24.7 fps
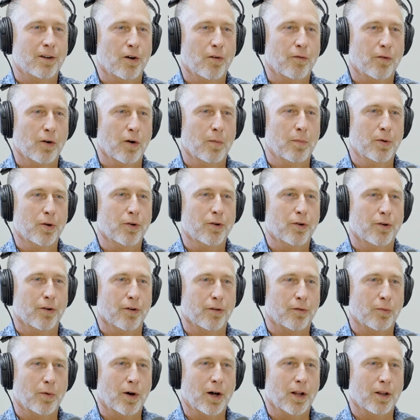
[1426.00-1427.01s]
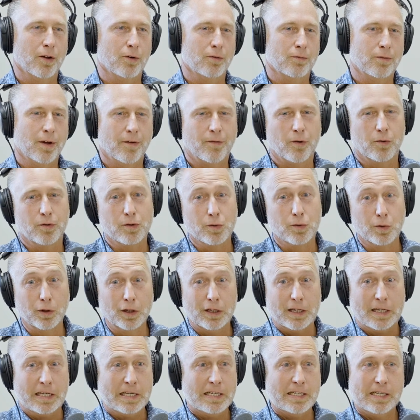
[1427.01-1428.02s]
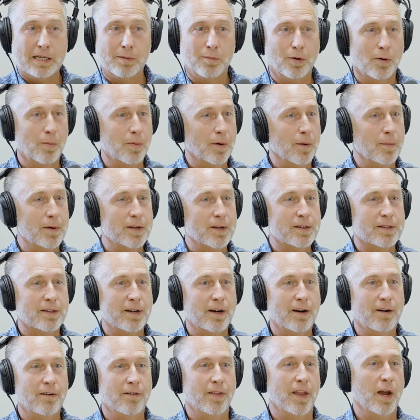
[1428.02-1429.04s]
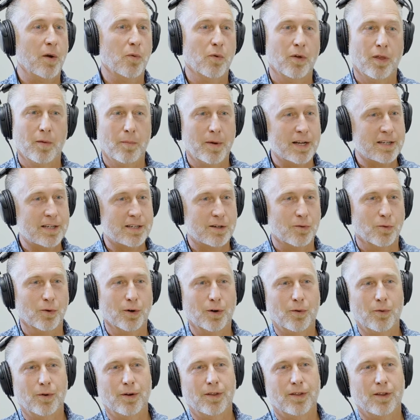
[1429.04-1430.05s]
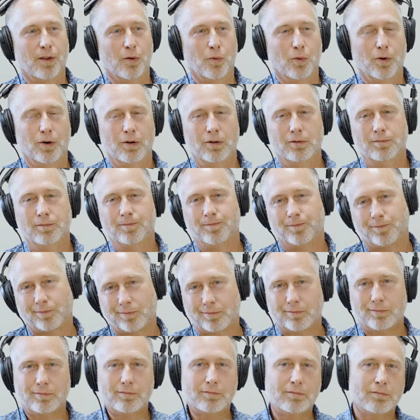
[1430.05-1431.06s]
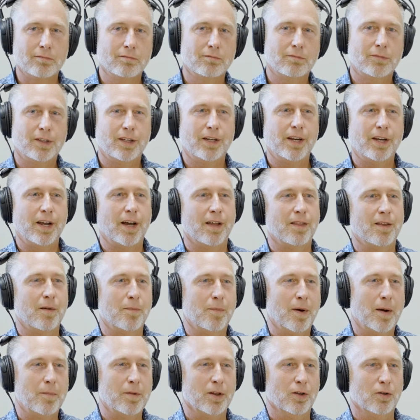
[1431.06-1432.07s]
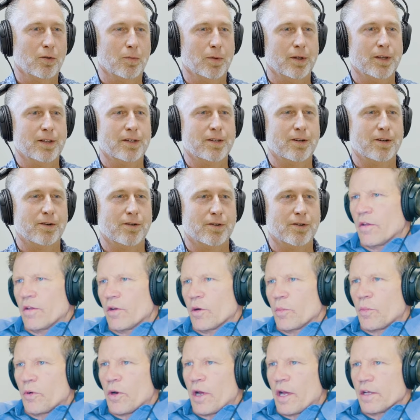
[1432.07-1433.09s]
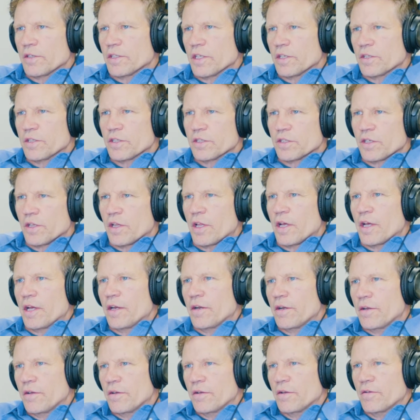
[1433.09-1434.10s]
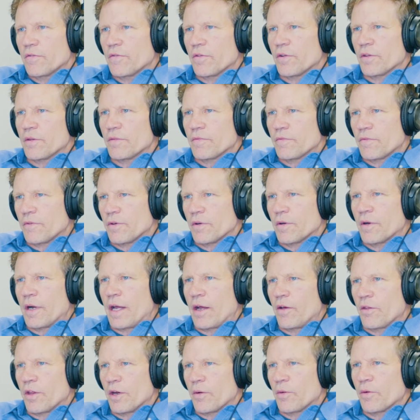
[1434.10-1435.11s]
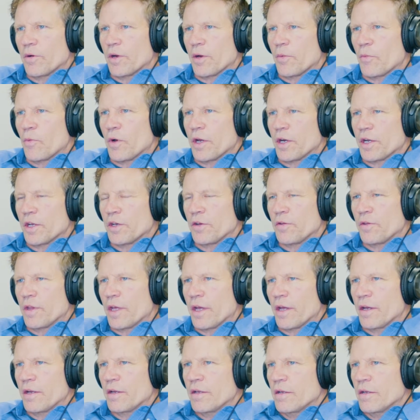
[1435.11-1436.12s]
for a builder to swallow. If it was really easy to pull permits there and they were the best to work with in the world, then yeah, they'd probably be a little bit easier That other processes aligned for how they were going to want to do that.